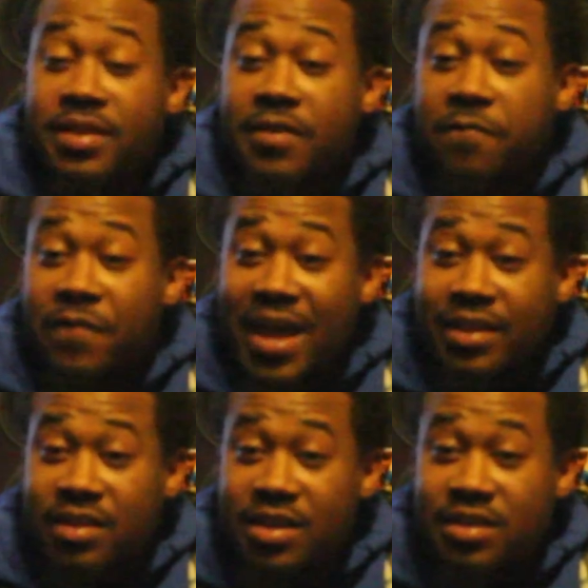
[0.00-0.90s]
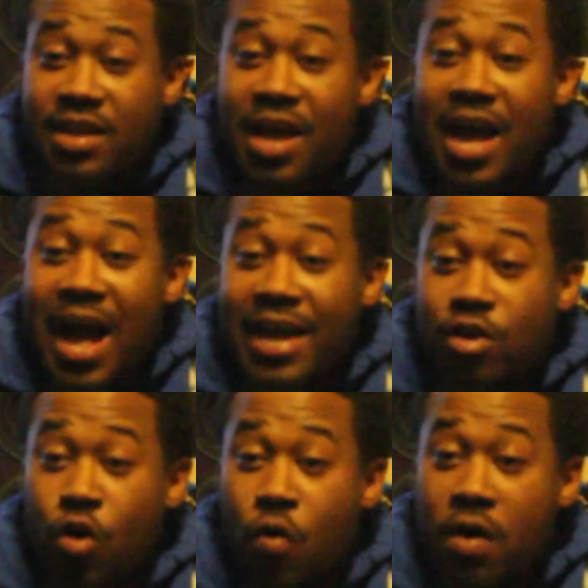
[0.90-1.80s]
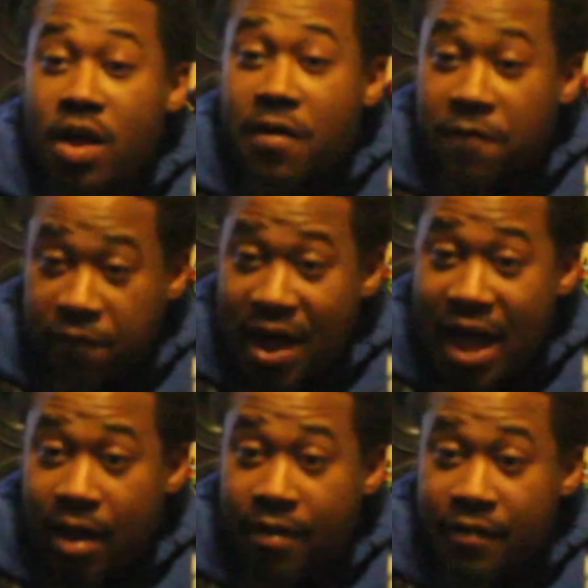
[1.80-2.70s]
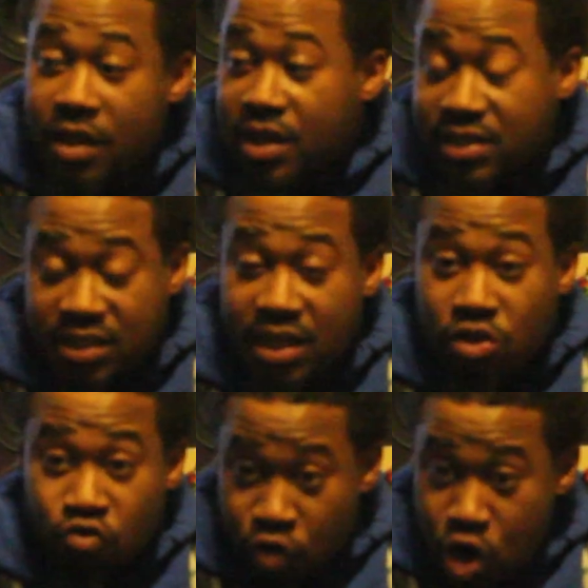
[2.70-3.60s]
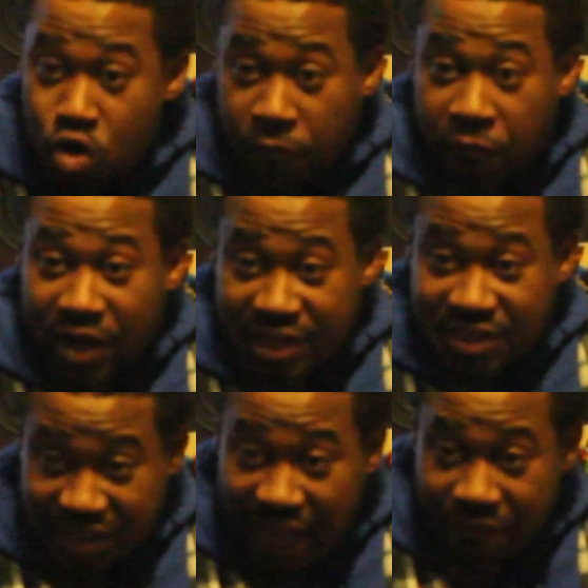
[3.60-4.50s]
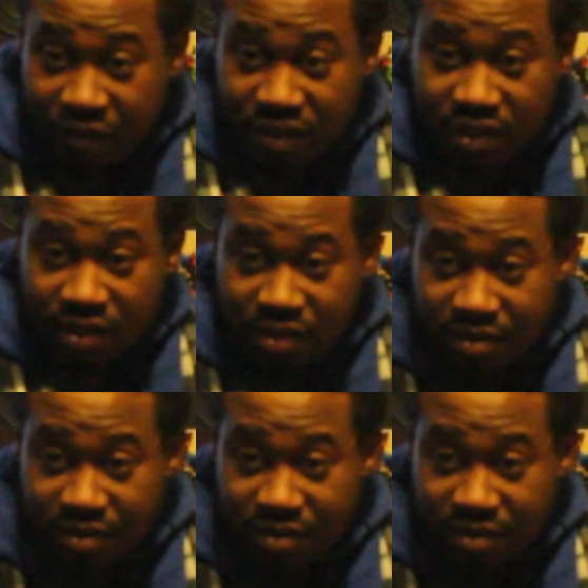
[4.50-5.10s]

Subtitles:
But the fact is, I know 5 or 6 real fucking savages.